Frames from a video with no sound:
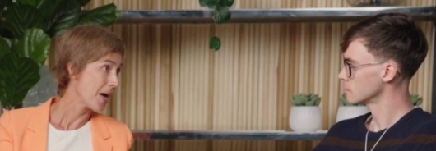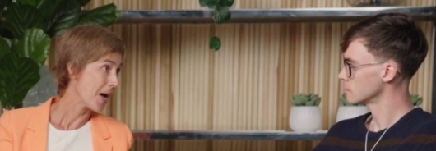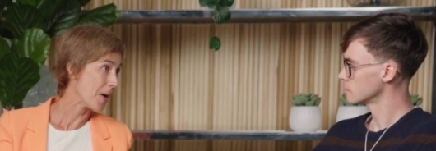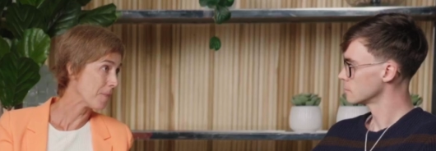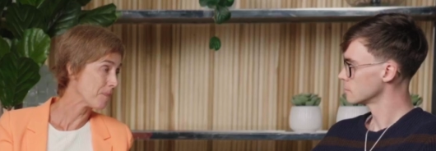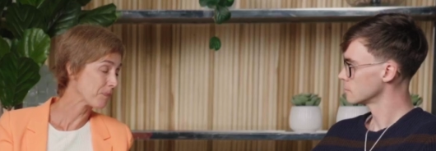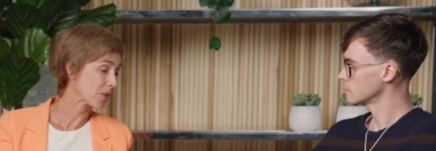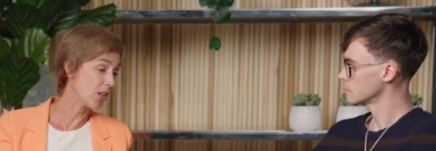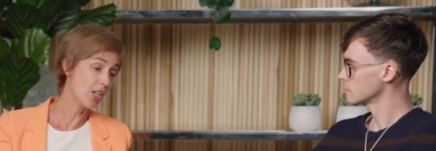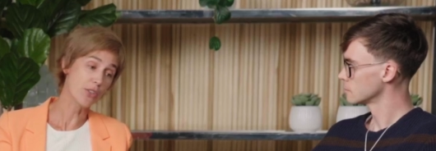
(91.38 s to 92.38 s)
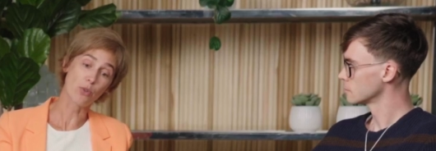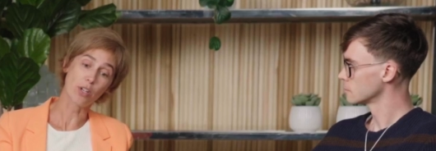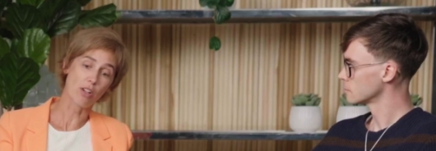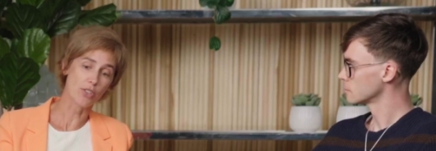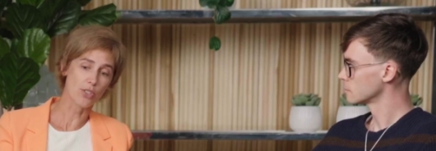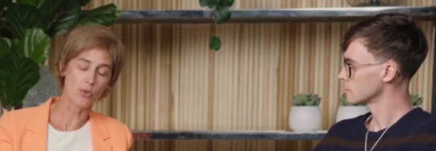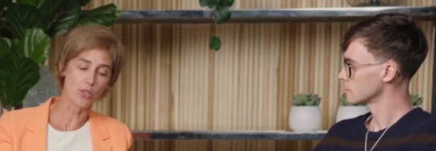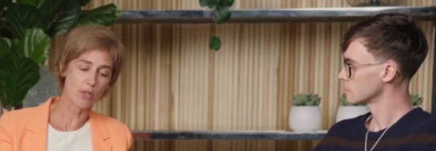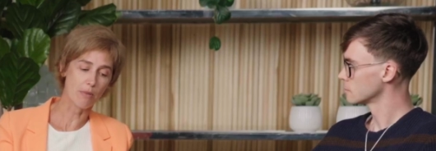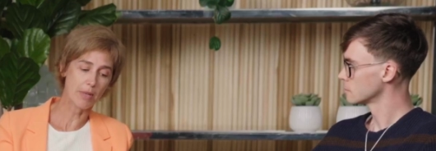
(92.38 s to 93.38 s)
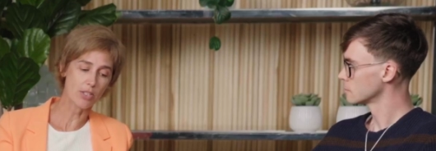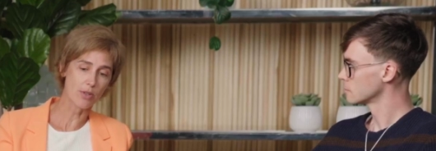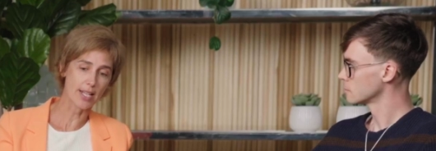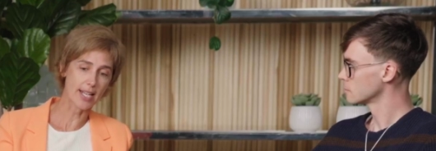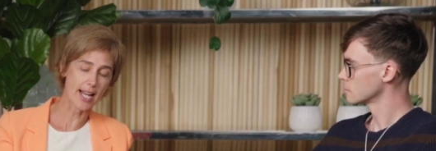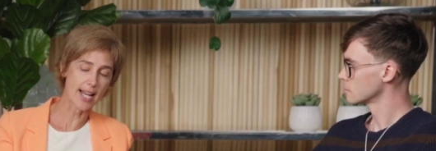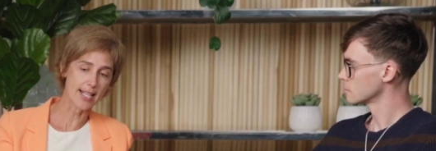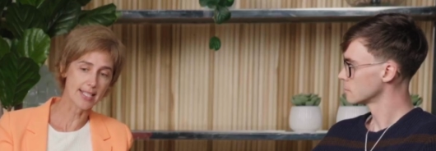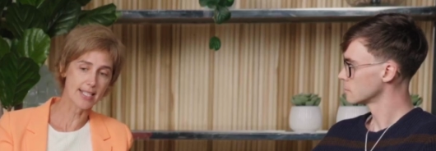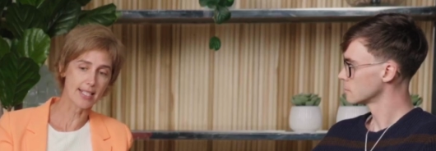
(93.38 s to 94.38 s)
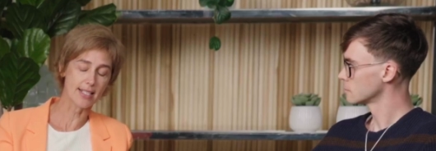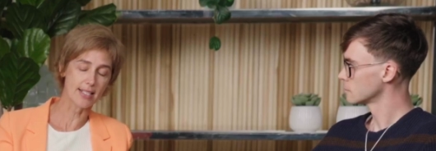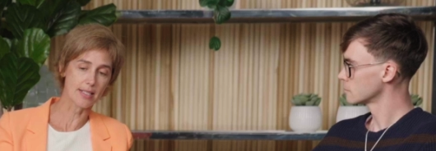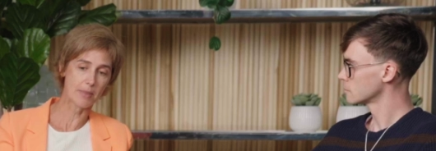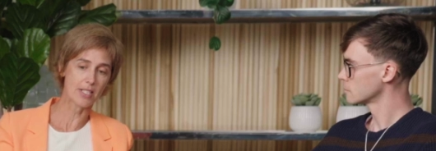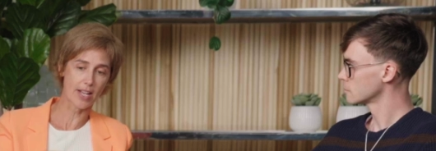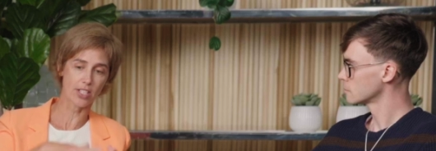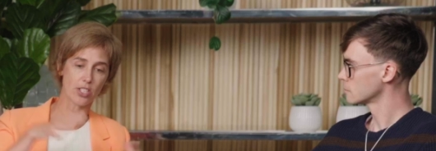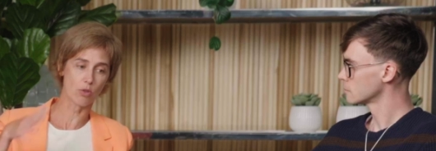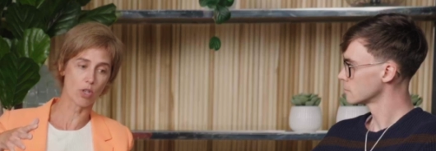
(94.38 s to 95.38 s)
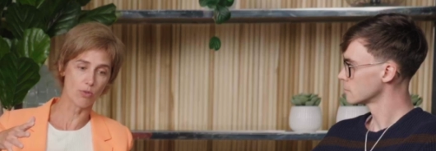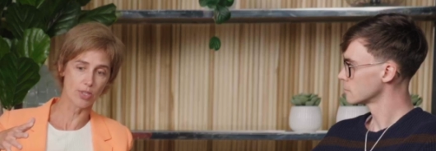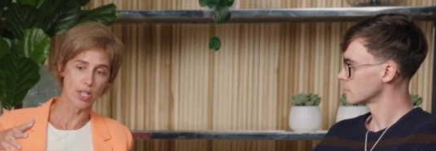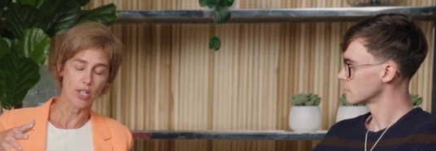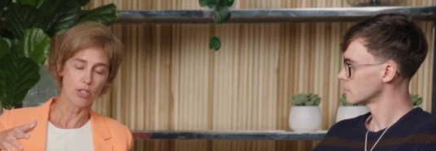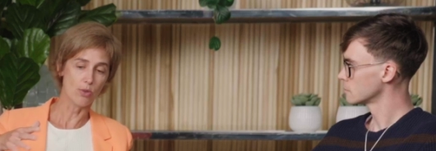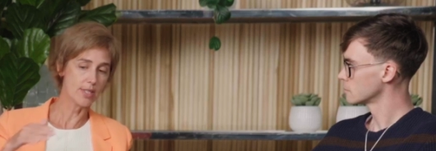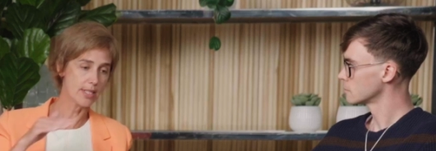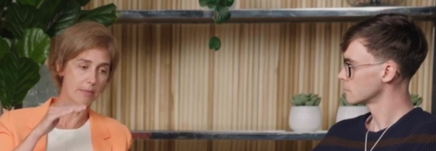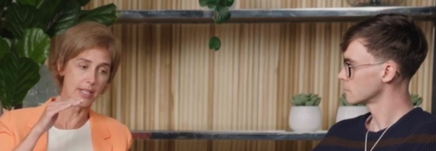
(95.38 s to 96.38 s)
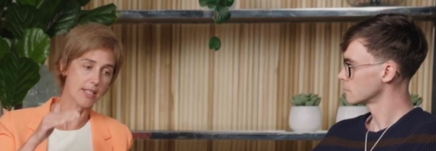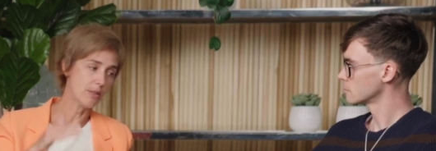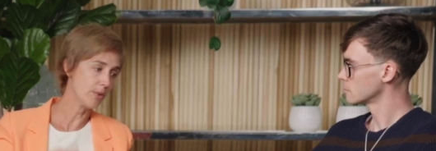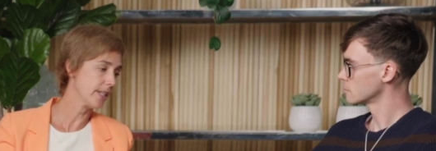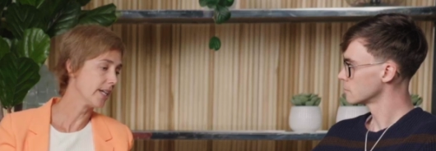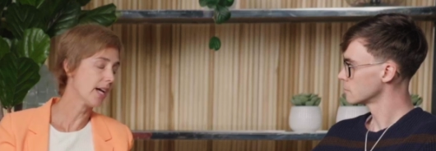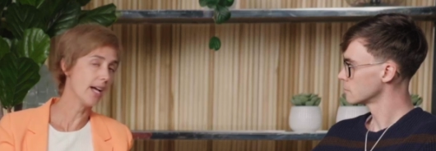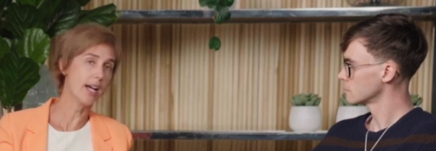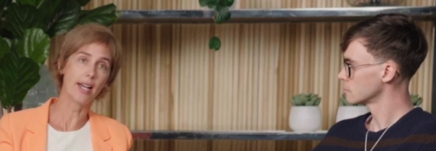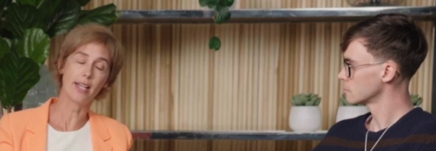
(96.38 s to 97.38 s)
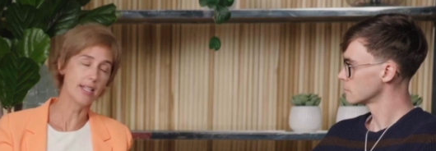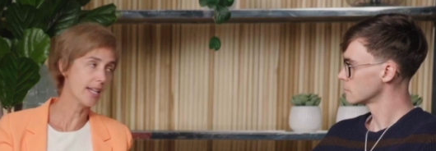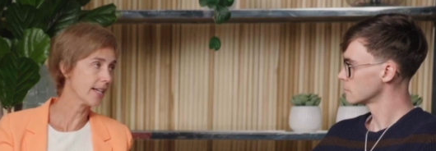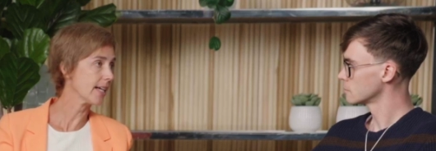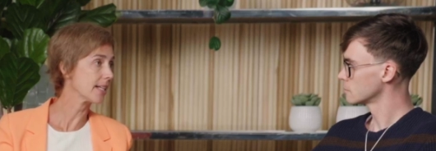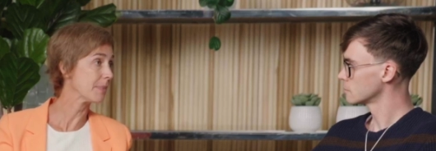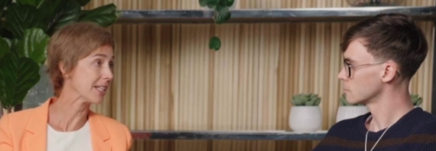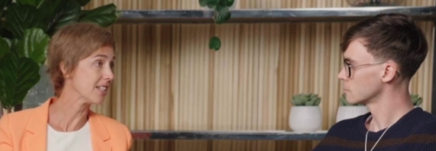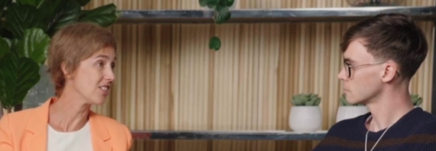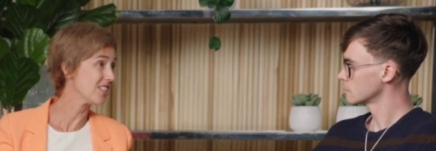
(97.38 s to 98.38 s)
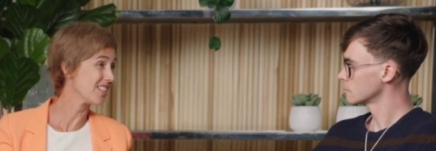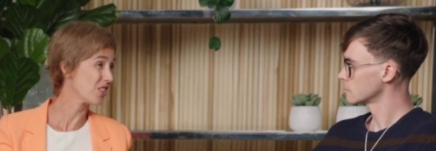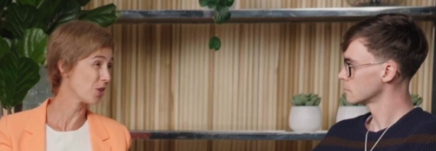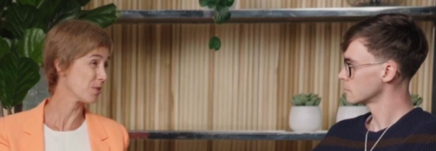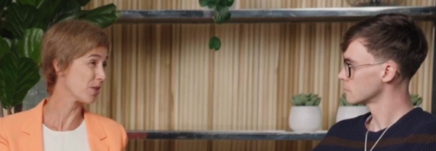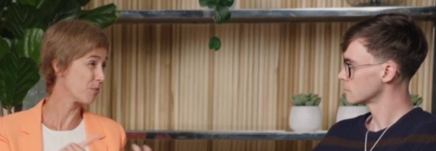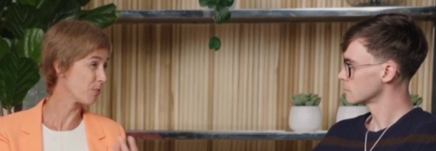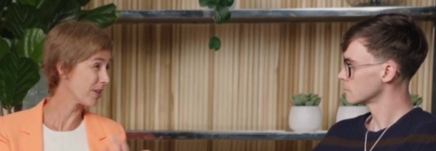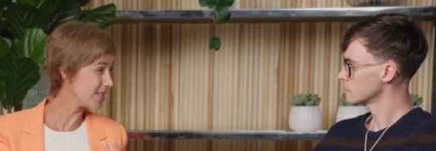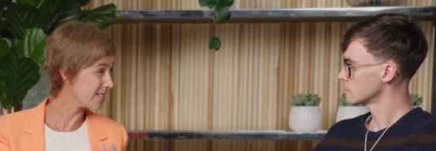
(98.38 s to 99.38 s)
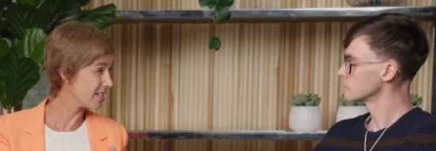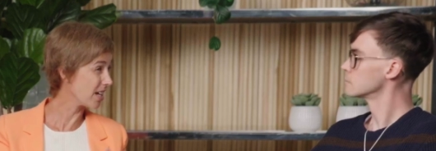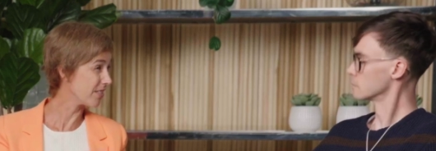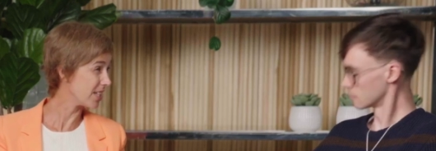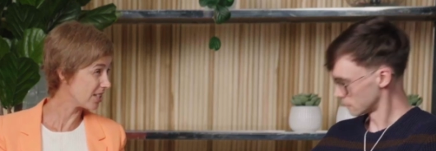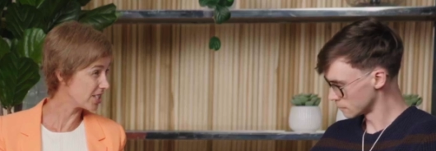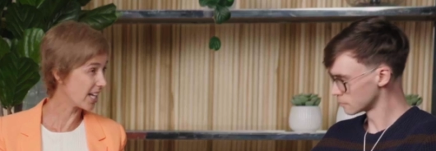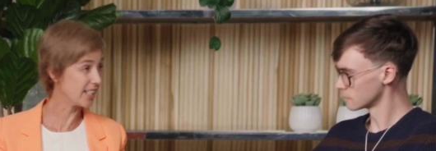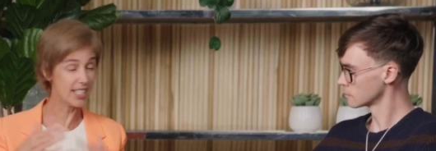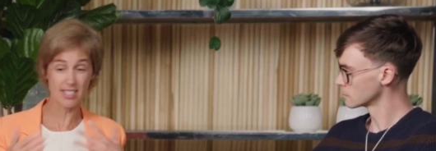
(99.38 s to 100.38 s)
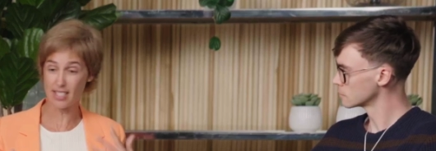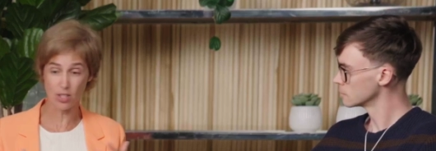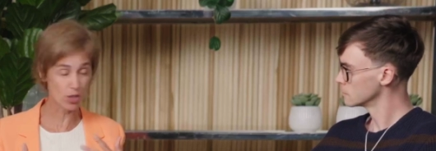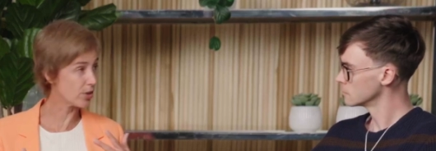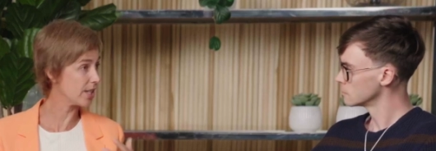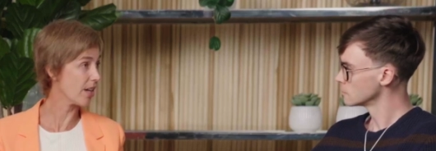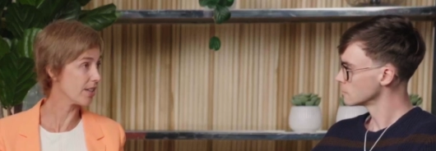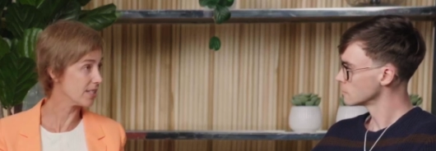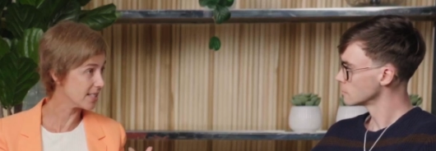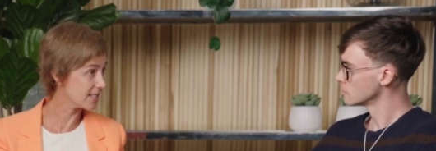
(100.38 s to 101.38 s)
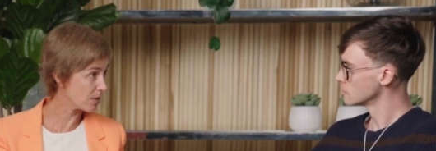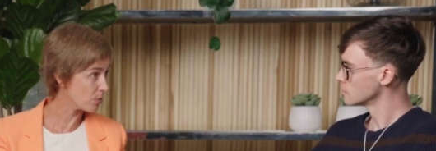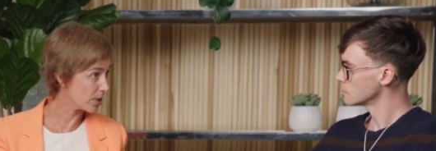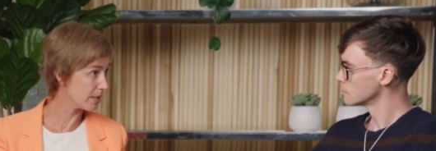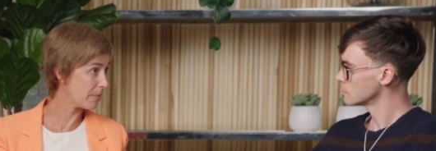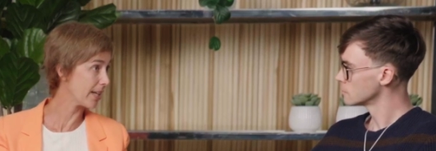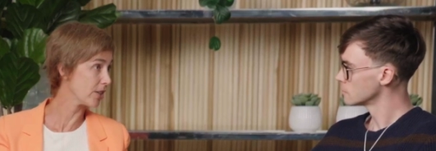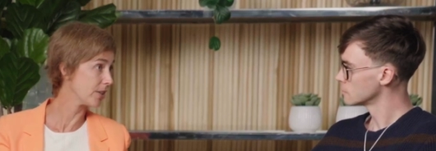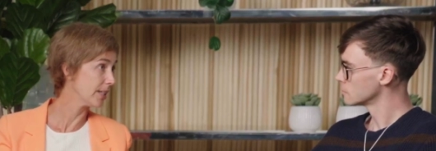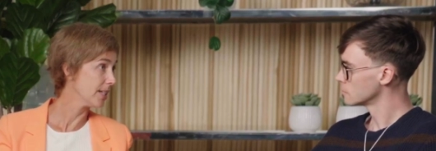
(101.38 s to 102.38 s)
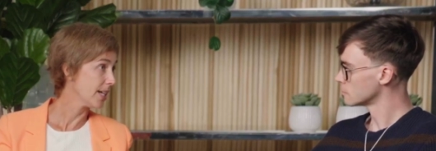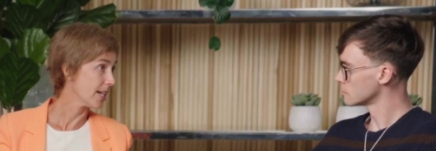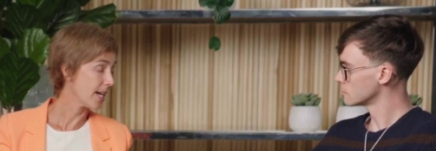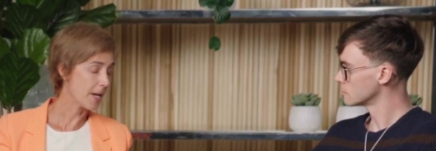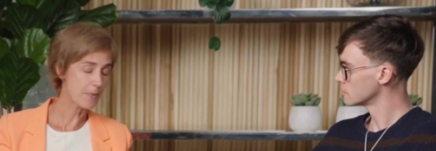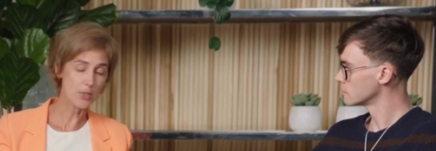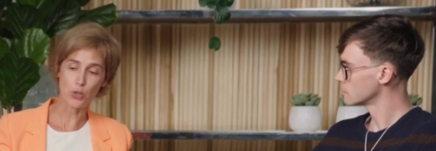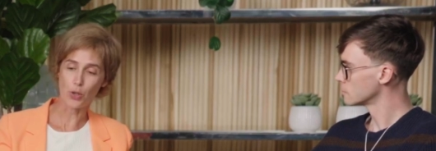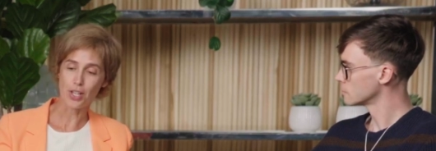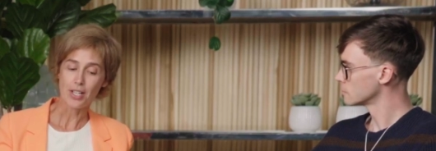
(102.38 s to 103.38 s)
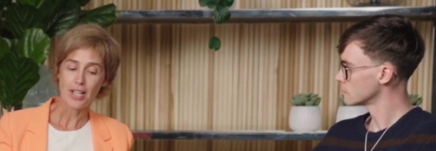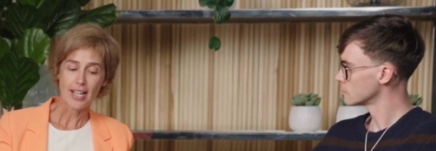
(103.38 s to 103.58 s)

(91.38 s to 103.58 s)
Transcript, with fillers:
Speaker 1: Um, a lot of work also to make sure that as the space of action grows, you still maintain really high expectations in terms of privacy, confidentiality, security, all these things that really matter hmm. um, to North.